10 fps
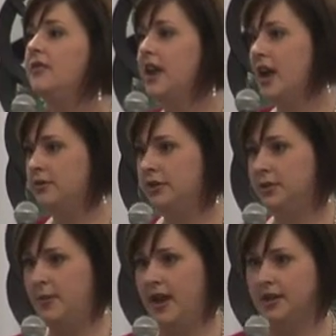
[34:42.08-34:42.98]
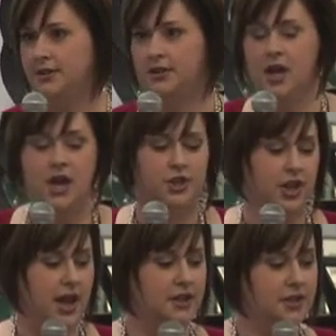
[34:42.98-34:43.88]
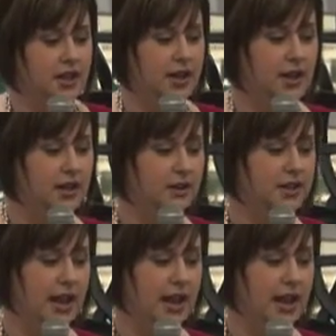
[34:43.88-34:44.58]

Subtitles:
of counter space. She has an eat-in